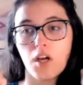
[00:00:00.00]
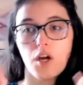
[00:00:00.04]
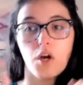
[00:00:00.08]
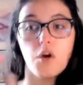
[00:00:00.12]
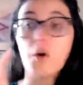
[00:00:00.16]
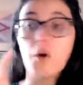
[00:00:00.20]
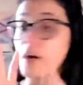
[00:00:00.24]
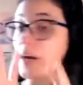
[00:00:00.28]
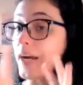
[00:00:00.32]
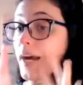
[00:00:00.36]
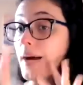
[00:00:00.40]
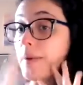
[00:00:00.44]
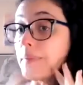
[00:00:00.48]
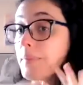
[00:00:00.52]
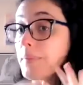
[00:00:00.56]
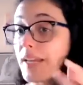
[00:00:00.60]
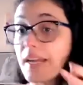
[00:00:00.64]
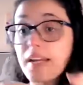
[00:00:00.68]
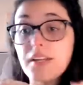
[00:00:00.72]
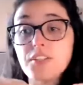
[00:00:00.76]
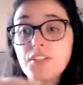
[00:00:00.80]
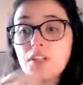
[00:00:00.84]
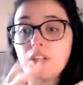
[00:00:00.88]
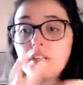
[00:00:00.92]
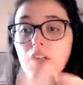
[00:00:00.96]
Or a
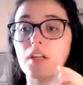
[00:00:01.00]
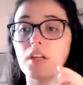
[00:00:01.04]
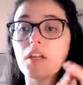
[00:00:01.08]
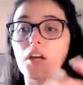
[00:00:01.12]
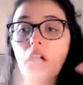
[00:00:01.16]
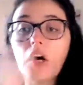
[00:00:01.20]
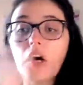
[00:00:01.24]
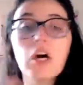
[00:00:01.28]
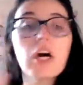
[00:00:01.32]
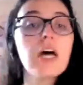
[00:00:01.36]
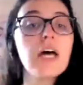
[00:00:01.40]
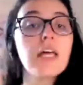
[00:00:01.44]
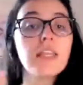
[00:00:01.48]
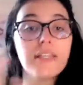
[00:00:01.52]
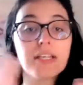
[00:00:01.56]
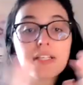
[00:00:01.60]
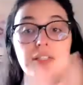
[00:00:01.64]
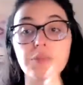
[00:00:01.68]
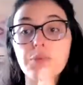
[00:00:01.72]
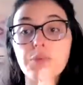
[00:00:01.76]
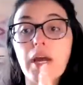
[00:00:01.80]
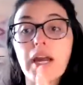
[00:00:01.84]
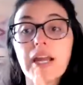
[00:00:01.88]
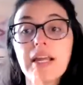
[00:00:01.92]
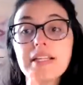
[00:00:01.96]
combination,
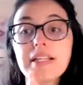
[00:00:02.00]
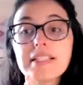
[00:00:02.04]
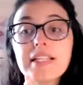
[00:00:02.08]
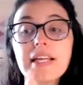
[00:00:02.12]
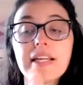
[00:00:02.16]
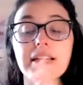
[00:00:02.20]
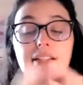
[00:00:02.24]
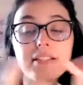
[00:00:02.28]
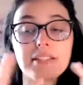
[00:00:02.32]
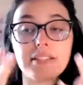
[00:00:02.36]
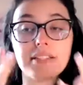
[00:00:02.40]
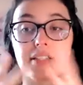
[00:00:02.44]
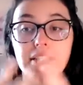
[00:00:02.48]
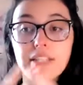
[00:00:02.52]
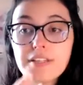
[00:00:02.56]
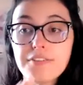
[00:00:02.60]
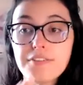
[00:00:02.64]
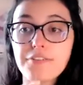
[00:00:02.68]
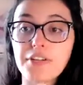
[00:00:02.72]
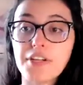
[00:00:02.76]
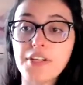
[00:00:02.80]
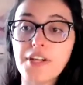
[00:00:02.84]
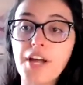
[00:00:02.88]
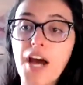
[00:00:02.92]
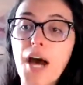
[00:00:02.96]
that's why I said it's an
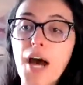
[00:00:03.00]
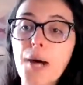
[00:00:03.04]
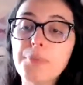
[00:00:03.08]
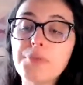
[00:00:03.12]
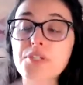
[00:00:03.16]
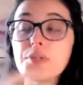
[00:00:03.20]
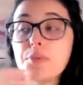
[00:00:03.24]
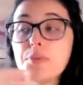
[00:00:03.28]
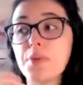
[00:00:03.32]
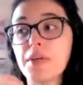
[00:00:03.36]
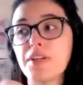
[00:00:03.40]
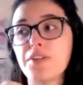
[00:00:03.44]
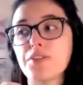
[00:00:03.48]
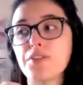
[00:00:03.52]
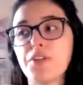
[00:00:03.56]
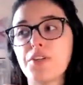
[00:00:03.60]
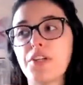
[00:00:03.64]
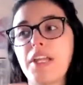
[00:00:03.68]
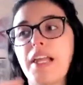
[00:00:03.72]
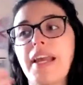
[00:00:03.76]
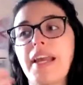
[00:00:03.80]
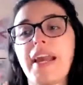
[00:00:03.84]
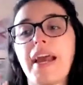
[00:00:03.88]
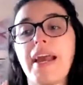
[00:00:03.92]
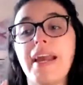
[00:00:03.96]
infinite option, because you're
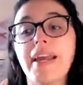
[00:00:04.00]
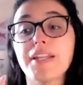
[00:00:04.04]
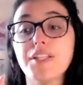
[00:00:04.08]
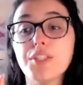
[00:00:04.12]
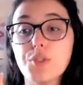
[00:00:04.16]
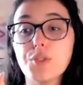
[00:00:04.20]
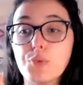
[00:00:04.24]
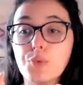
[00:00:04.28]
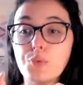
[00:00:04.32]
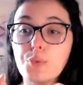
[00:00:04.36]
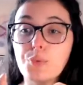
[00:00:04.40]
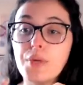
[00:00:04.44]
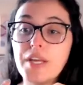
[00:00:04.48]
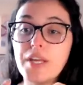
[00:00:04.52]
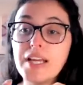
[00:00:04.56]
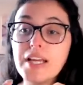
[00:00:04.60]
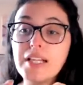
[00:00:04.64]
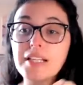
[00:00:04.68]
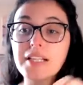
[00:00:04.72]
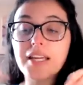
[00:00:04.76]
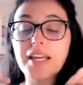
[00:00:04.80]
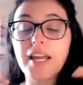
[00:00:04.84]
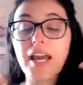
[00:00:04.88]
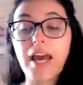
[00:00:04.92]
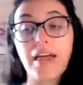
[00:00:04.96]
like, I can do
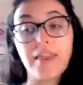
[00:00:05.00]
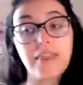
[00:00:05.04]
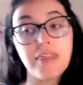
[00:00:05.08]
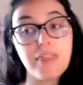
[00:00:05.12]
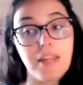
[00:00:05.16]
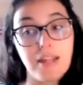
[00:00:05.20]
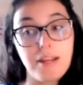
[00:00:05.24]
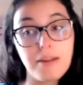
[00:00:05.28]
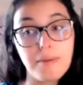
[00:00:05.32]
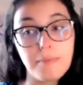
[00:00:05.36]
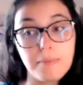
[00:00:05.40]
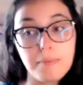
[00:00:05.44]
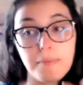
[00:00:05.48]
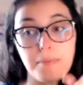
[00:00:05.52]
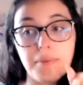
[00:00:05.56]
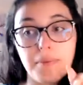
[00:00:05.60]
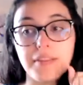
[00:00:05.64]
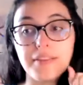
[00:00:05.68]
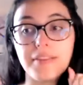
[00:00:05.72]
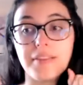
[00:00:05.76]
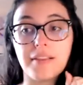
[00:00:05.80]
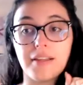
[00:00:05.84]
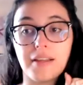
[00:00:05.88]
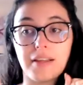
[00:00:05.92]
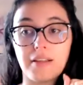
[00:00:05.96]
weekly and then
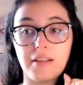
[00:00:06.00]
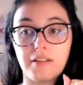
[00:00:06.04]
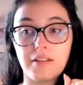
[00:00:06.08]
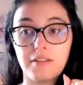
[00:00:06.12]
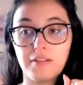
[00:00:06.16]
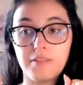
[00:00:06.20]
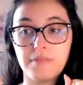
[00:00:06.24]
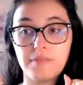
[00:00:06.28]
monthly,